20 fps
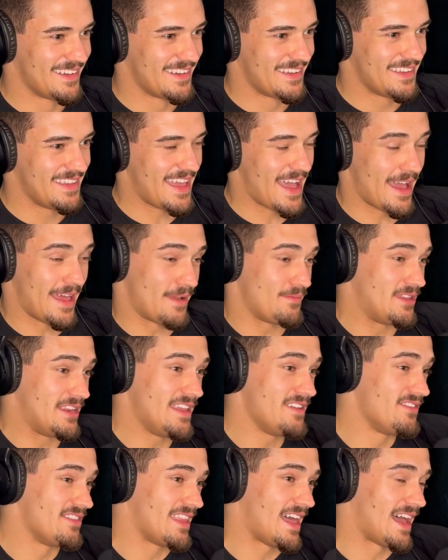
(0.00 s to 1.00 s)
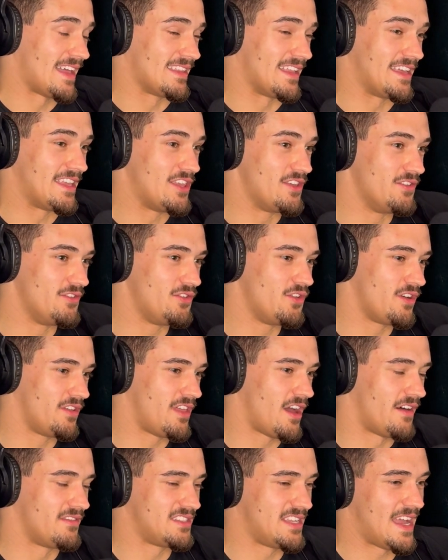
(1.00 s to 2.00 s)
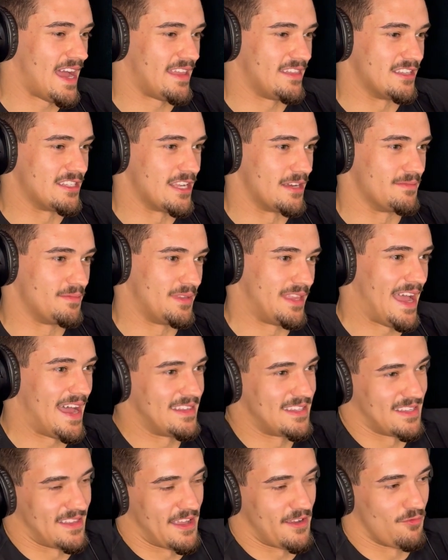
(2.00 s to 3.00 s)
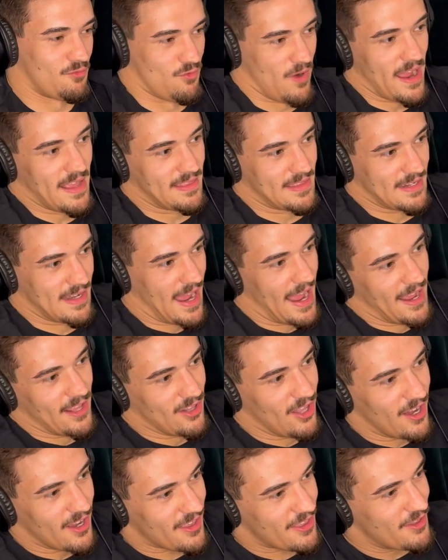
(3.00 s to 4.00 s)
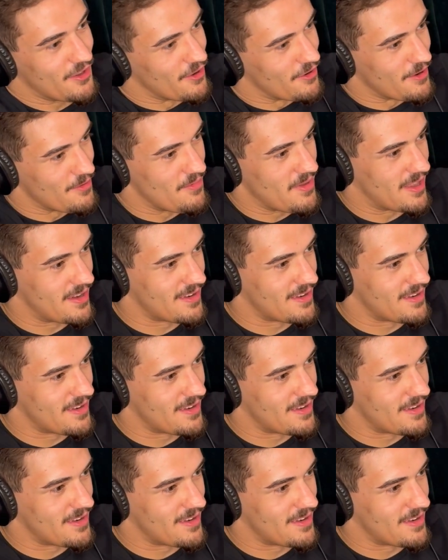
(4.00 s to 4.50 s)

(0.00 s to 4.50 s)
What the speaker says: Yeah, and I mean, even that, like, they obviously had the subject, but they had to, like, write the dialogue. You know what I mean?